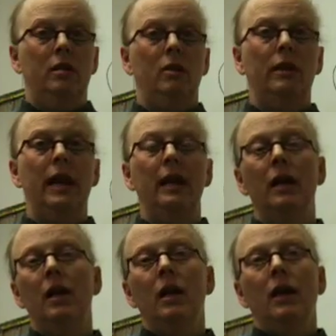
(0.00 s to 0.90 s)
okay?
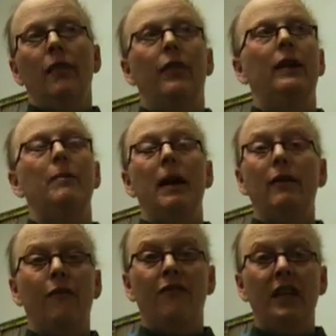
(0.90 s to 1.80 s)
Think about
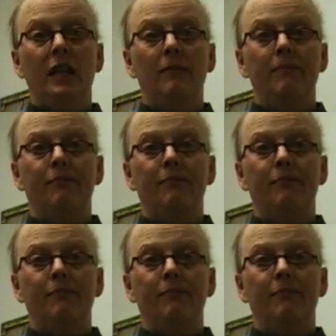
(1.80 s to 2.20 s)
your feet.